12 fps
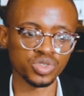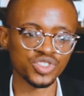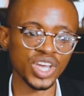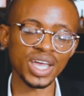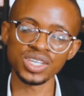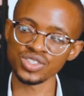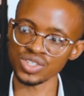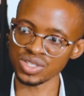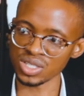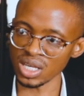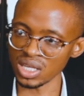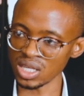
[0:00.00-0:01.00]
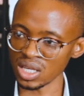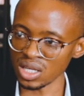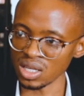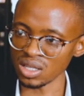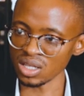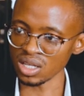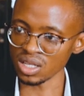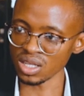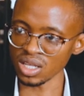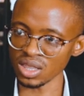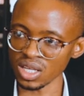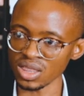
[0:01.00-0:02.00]
changes in the
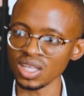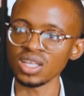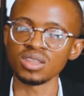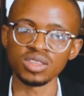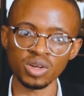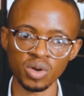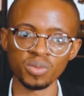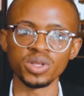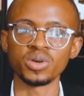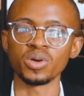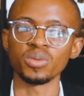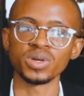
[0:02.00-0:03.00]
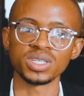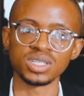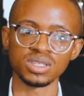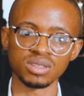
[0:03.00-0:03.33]
in the in the global economic,